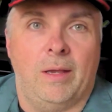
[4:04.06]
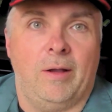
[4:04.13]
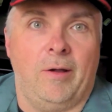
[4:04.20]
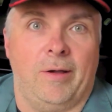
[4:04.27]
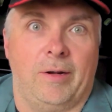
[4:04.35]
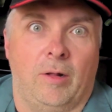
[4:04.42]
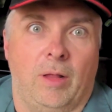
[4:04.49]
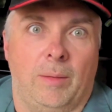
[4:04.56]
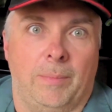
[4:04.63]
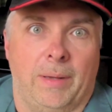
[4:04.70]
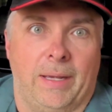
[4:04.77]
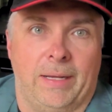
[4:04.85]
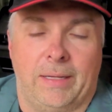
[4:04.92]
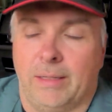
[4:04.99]
All right, I'm
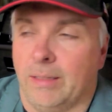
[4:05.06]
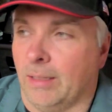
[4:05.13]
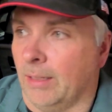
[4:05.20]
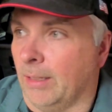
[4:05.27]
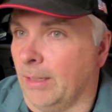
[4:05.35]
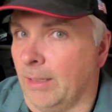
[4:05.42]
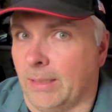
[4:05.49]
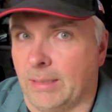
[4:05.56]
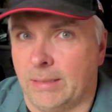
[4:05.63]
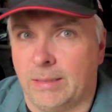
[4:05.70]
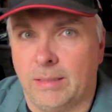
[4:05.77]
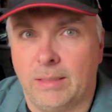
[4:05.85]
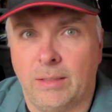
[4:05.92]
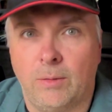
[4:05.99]
back.
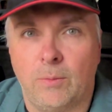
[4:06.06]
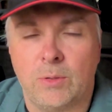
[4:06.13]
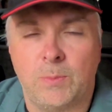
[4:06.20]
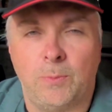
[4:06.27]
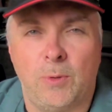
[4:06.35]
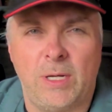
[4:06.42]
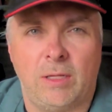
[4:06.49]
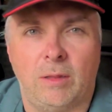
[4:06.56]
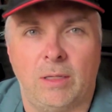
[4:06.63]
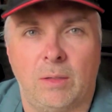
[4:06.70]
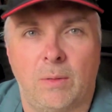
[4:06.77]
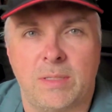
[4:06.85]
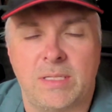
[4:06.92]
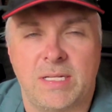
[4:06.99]
It was pretty
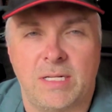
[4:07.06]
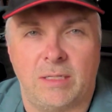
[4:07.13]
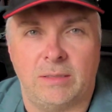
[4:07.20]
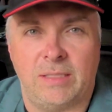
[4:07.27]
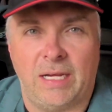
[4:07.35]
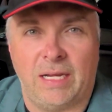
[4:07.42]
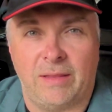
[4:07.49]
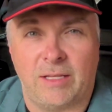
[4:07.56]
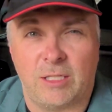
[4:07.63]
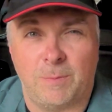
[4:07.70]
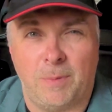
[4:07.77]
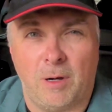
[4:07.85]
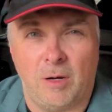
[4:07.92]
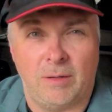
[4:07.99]
clear once I started taking things
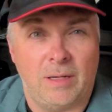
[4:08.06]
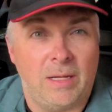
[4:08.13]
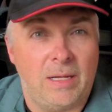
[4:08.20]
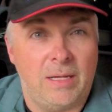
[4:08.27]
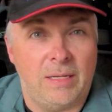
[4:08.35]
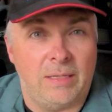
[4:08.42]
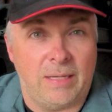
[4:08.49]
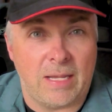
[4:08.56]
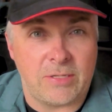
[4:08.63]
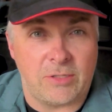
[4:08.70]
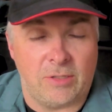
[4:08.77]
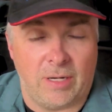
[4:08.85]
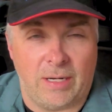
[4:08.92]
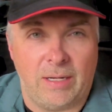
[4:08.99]
apart
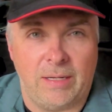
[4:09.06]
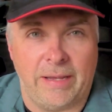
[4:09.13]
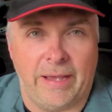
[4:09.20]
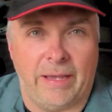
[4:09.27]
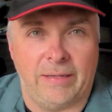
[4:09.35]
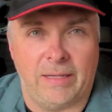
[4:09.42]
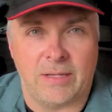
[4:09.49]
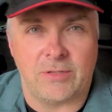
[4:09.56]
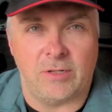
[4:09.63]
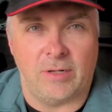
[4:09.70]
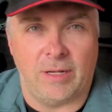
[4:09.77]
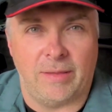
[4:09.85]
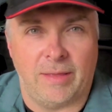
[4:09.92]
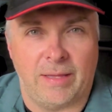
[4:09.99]
yesterday,
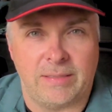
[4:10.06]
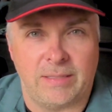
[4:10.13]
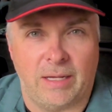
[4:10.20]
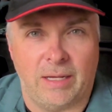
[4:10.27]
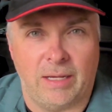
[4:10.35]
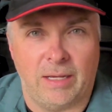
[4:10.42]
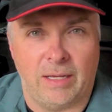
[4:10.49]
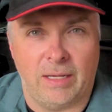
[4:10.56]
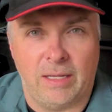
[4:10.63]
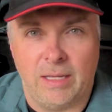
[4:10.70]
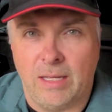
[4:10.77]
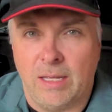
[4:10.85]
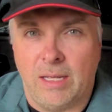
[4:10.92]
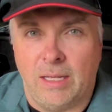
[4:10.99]
that
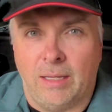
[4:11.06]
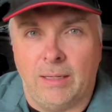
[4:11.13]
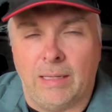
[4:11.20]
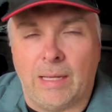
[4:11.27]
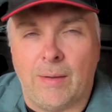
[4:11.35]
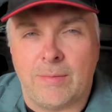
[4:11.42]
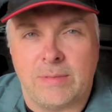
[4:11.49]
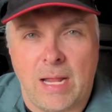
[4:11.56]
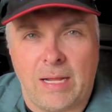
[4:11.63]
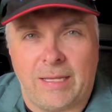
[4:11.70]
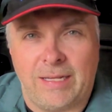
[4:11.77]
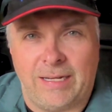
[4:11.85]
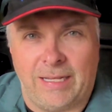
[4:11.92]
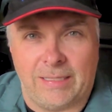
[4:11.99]
I was
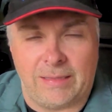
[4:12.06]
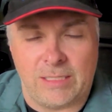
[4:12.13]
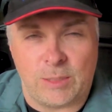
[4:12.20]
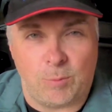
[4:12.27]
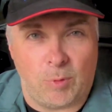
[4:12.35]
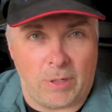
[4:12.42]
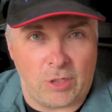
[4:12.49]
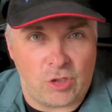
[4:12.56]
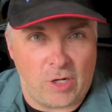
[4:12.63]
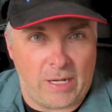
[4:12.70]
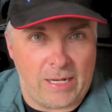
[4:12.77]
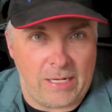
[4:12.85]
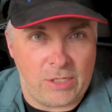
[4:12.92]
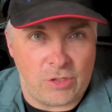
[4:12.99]
not going to get the spring
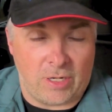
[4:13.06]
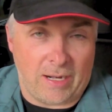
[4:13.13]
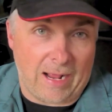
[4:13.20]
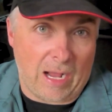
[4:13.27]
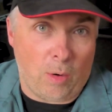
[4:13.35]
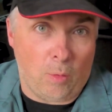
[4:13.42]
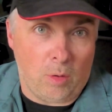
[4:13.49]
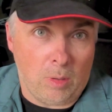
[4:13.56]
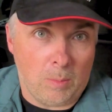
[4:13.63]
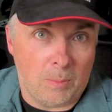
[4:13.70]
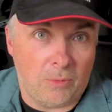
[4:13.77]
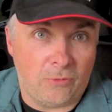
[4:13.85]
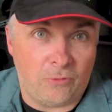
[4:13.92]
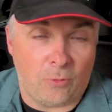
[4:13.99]
changed in an hour
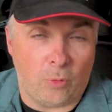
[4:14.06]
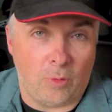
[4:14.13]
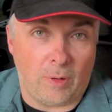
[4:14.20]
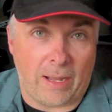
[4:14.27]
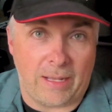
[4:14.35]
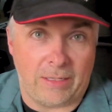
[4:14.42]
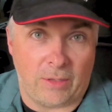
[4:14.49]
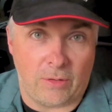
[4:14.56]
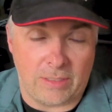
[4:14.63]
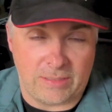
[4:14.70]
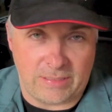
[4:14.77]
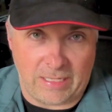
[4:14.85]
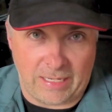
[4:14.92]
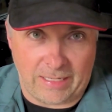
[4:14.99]
before I had to go to
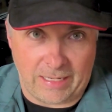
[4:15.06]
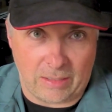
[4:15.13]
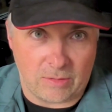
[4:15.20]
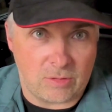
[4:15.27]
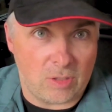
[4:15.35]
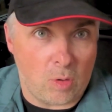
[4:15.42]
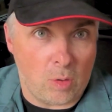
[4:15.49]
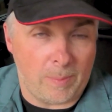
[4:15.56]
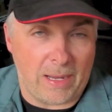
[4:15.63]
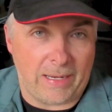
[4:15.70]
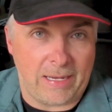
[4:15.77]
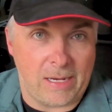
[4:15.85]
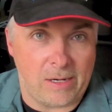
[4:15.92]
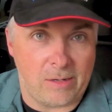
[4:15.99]
daycare. So we're
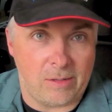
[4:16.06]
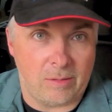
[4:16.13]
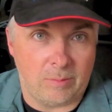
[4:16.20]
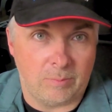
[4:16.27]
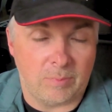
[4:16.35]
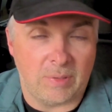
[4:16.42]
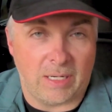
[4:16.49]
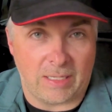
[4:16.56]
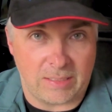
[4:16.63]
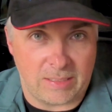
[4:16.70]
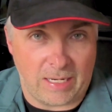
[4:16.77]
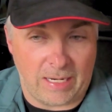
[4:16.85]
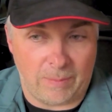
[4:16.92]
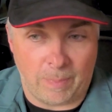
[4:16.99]
back here the
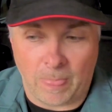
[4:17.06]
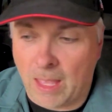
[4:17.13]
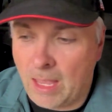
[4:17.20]
next day.